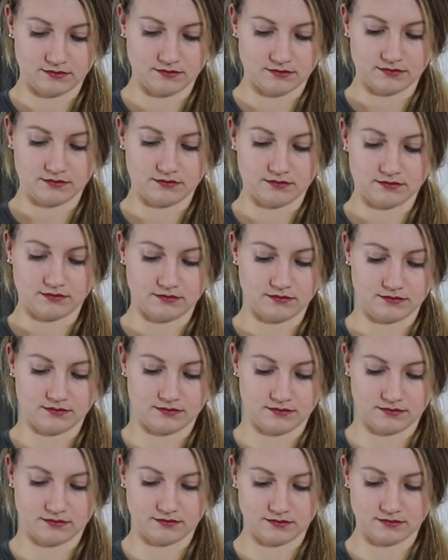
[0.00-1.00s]

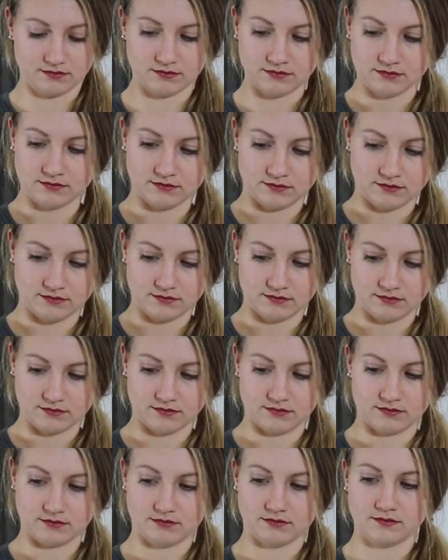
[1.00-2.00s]

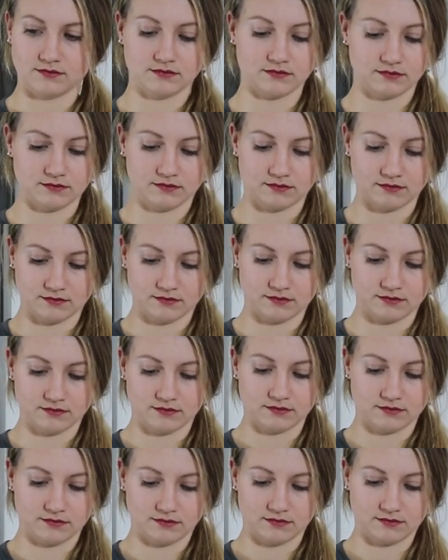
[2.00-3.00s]

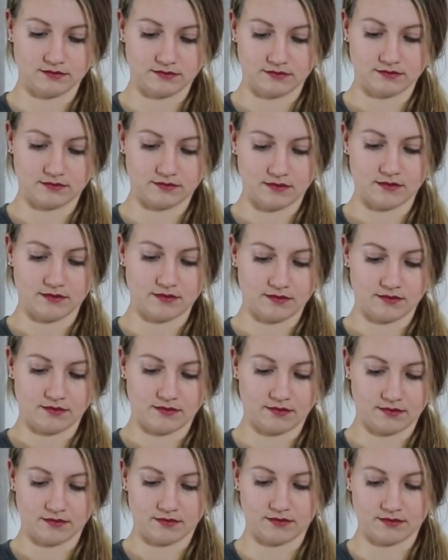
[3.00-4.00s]

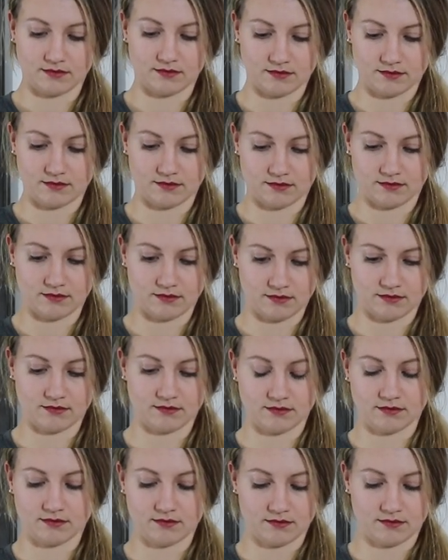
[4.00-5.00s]

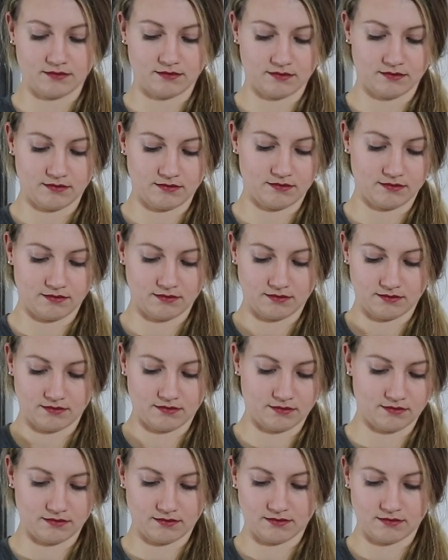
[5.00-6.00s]

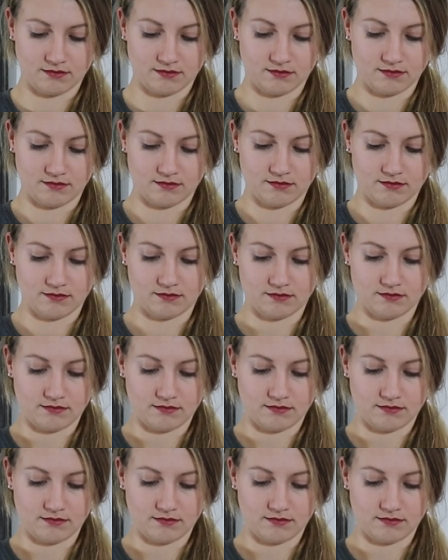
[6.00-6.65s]
(no one is talking)